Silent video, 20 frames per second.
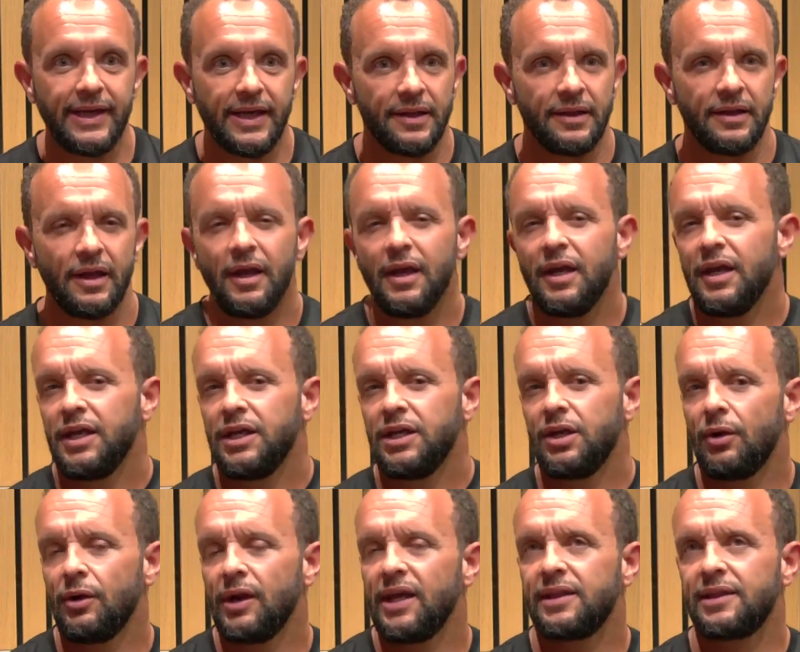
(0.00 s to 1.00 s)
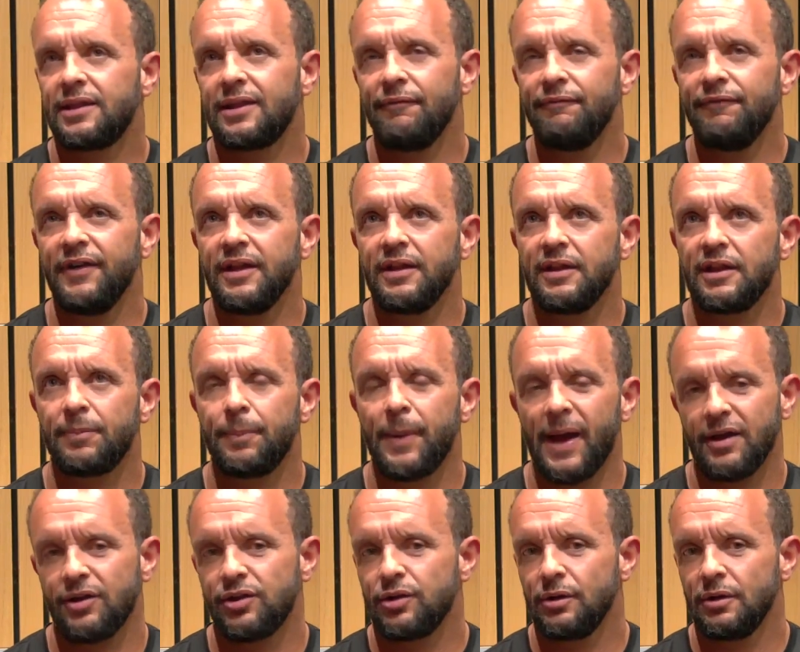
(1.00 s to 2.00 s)
And, you know, it's something
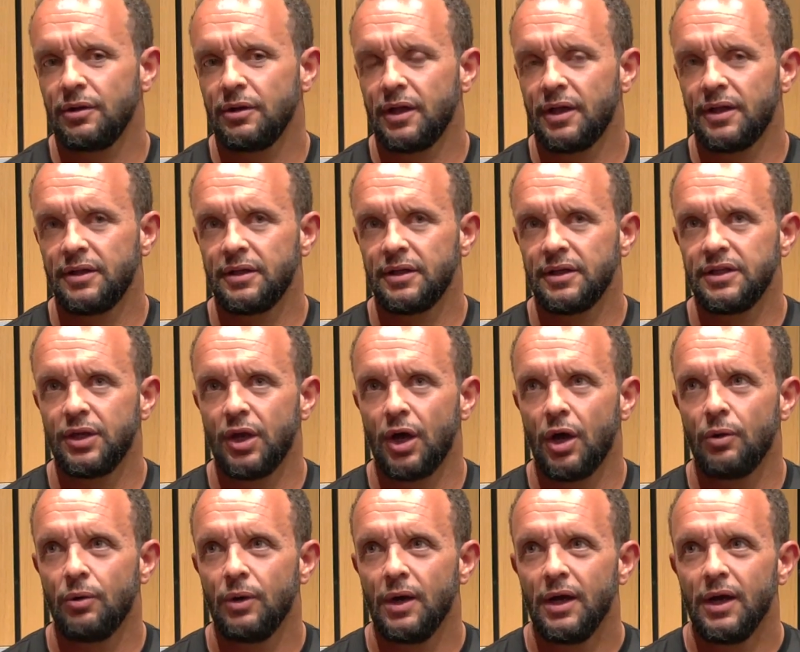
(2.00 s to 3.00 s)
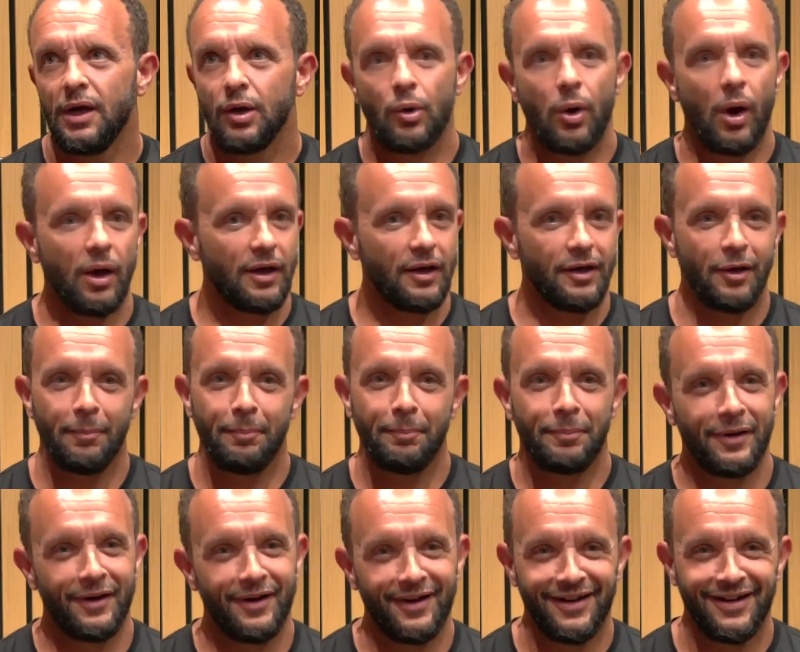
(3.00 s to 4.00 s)
special. And, you know, Kuala
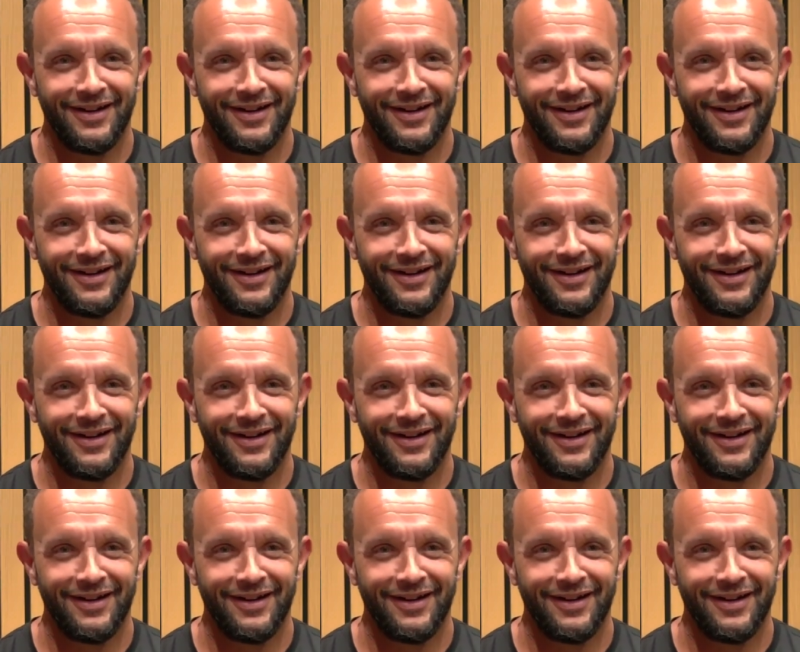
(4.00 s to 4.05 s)
Lumpur.